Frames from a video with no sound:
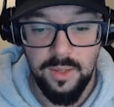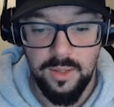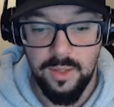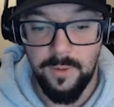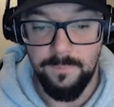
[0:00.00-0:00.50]

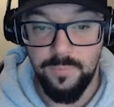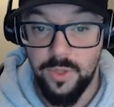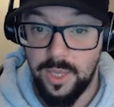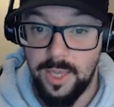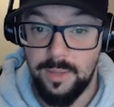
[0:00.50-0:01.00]

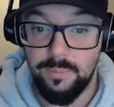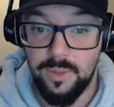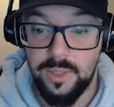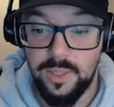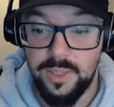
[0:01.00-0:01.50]
the game
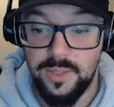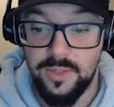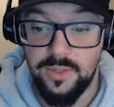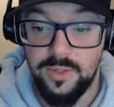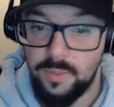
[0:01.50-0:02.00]

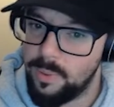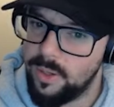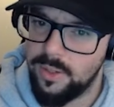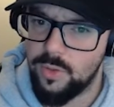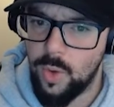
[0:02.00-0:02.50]
is,
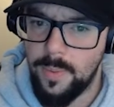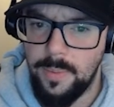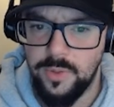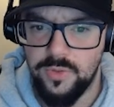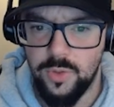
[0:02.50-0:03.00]
apparently the white
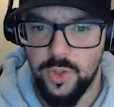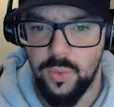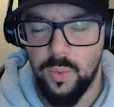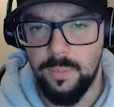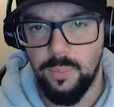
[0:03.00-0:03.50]
paper is version
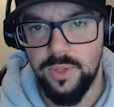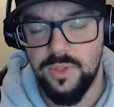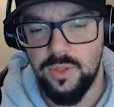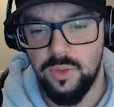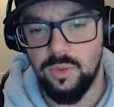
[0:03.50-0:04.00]

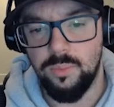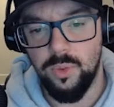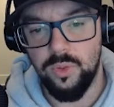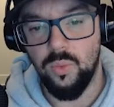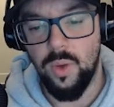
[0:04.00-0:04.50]

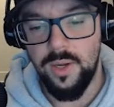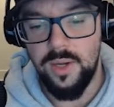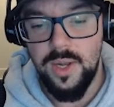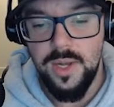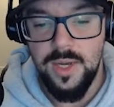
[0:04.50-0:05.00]

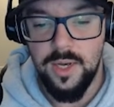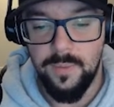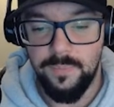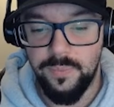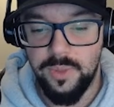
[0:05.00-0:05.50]

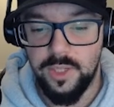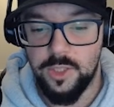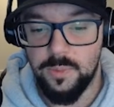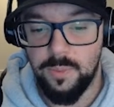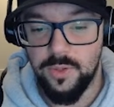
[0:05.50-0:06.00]
1.0.1. It's
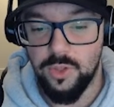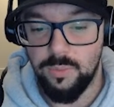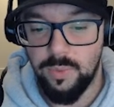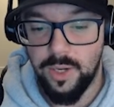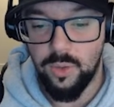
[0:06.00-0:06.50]
sponsored
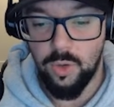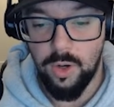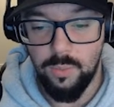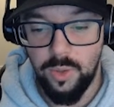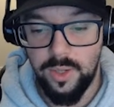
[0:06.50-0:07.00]
by
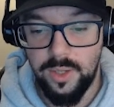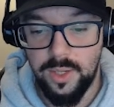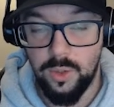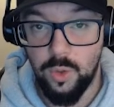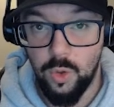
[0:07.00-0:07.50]
Chromia
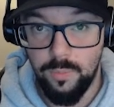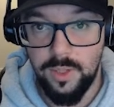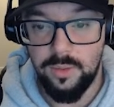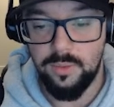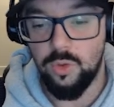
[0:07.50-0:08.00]
and
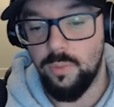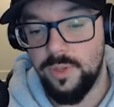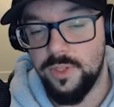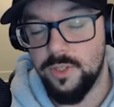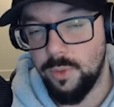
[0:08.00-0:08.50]
Chromia. Chromia
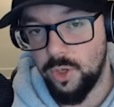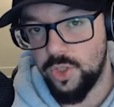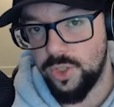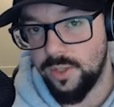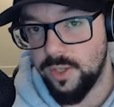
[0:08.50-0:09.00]
is the
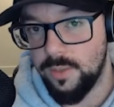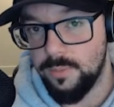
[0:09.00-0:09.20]
blockchain that the game is